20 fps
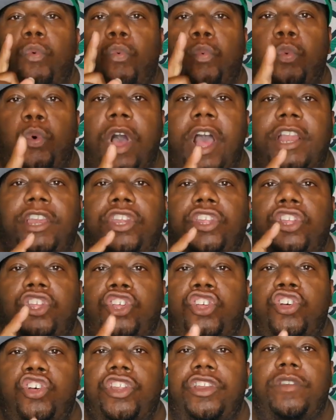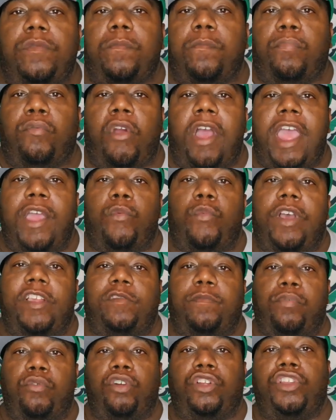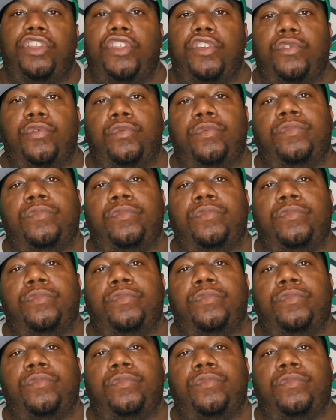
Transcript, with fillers: What couldn't Brian Westbrook do?